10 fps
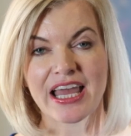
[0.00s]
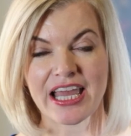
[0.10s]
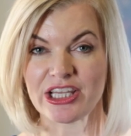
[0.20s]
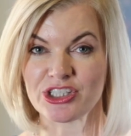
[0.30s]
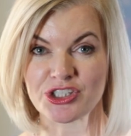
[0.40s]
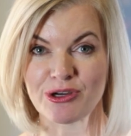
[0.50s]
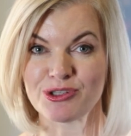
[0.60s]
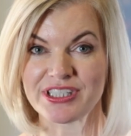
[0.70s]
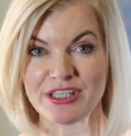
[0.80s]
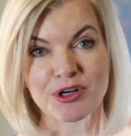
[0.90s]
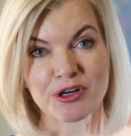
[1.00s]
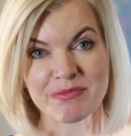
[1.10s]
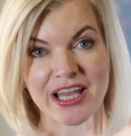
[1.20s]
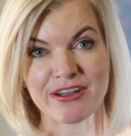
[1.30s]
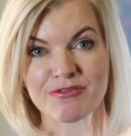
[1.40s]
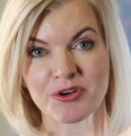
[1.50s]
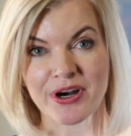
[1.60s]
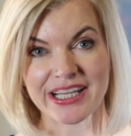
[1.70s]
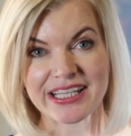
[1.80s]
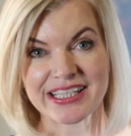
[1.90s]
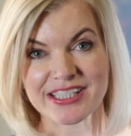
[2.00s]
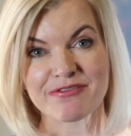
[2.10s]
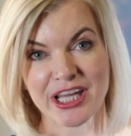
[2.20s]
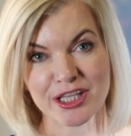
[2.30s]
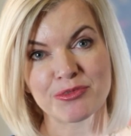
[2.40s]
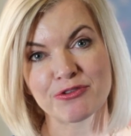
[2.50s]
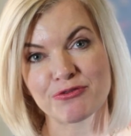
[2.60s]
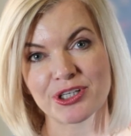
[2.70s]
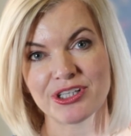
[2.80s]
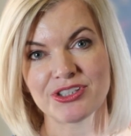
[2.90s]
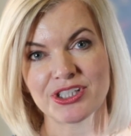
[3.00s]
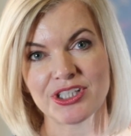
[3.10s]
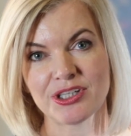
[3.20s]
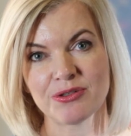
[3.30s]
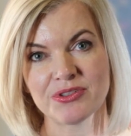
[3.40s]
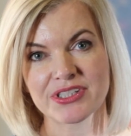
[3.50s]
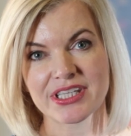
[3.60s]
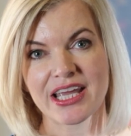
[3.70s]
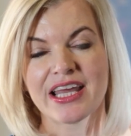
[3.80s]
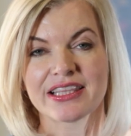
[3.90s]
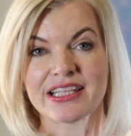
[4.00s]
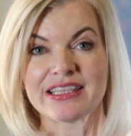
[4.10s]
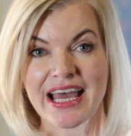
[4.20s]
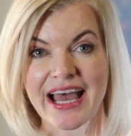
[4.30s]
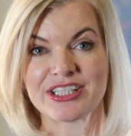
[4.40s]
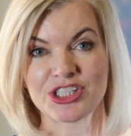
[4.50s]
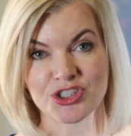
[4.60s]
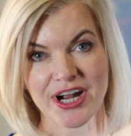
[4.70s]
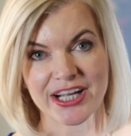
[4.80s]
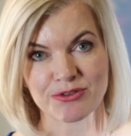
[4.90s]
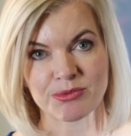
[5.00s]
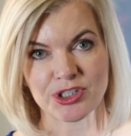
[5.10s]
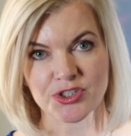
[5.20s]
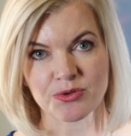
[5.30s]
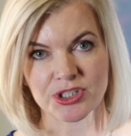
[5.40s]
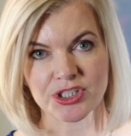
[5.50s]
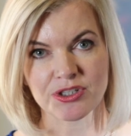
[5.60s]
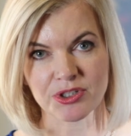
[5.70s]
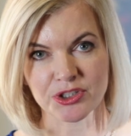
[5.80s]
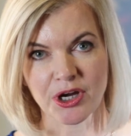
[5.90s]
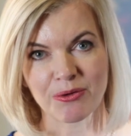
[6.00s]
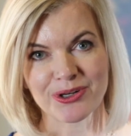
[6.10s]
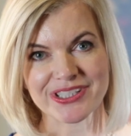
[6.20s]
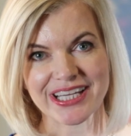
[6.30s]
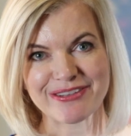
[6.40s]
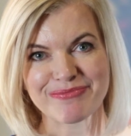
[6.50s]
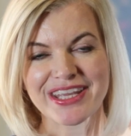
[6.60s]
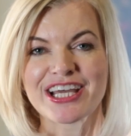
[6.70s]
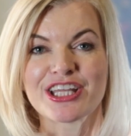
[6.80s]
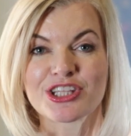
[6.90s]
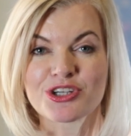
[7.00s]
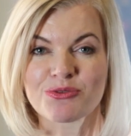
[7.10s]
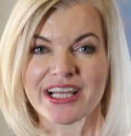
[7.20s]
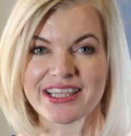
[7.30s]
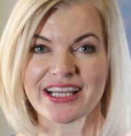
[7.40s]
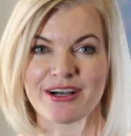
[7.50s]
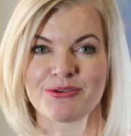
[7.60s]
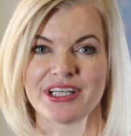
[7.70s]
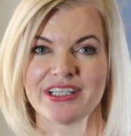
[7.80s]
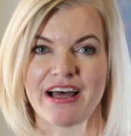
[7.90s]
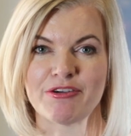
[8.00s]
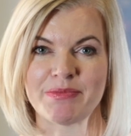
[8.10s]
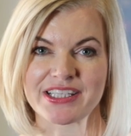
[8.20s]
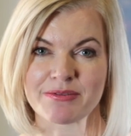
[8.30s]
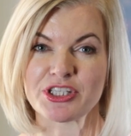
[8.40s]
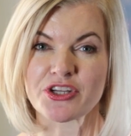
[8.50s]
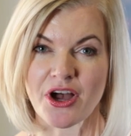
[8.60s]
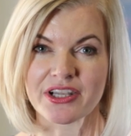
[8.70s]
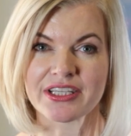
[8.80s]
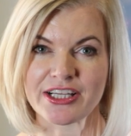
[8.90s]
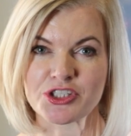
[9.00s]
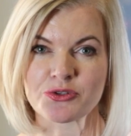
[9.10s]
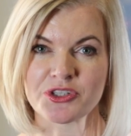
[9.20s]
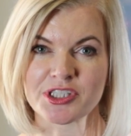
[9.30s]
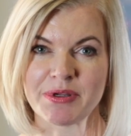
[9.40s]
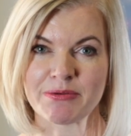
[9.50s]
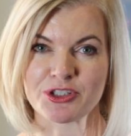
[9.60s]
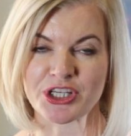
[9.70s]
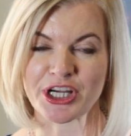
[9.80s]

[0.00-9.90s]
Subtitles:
and it shows zero amount of credit that's available for you to use, then that detracts from your score too and lowers it. The great thing I really love about some of these online tools to be able to